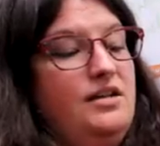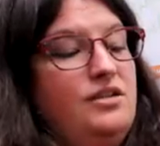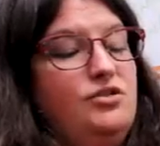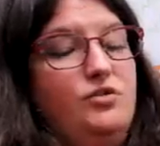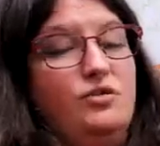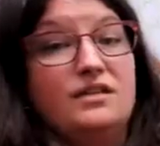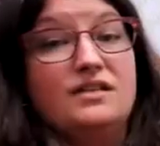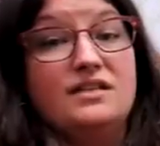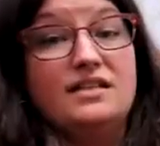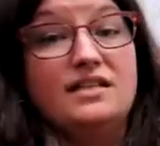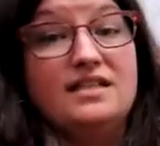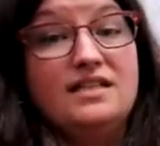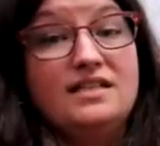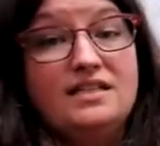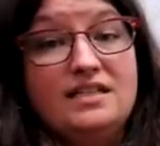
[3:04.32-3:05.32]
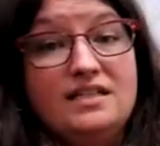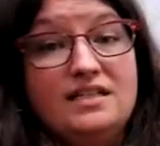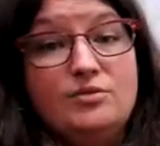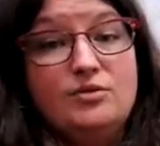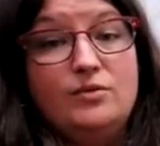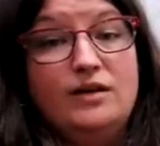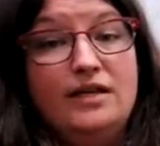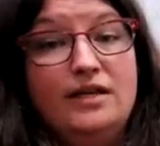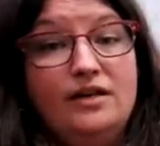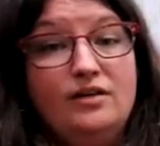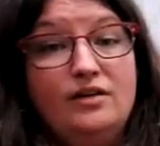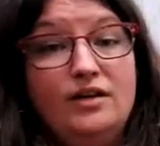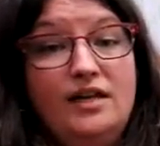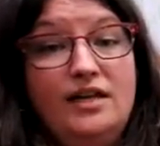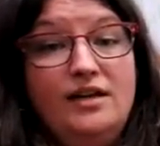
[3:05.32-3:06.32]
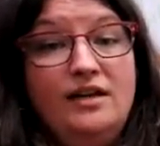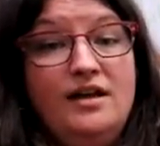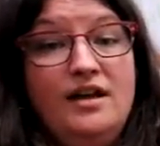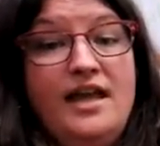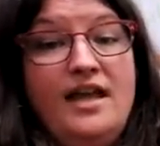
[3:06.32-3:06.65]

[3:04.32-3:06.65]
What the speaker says: it shortens the distance between here and here